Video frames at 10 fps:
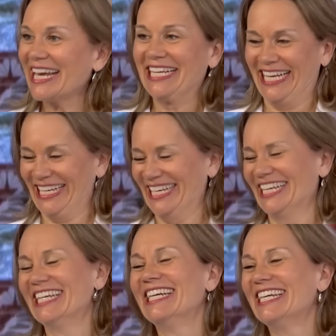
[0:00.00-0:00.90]
NATO
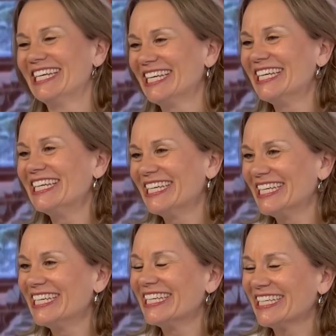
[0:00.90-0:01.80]
meeting somewhere
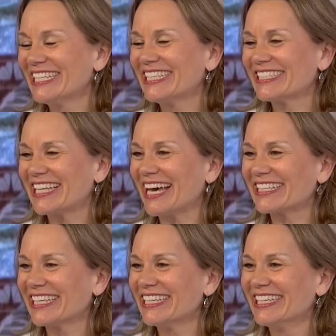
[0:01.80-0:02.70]
else,
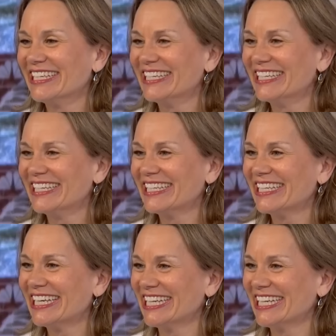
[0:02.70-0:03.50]
exactly. memorably,